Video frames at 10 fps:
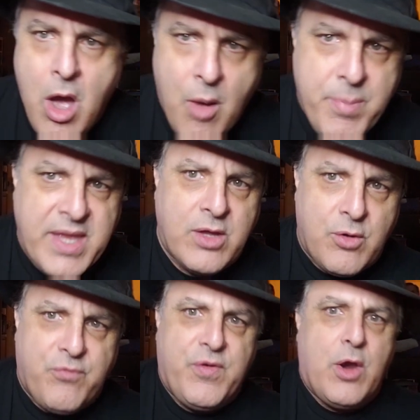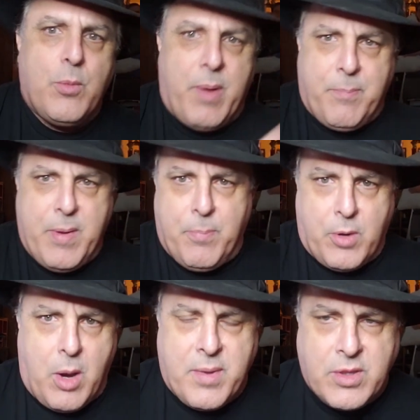of being interfered by people
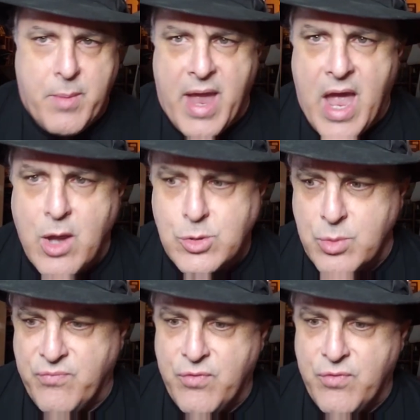coming to my house with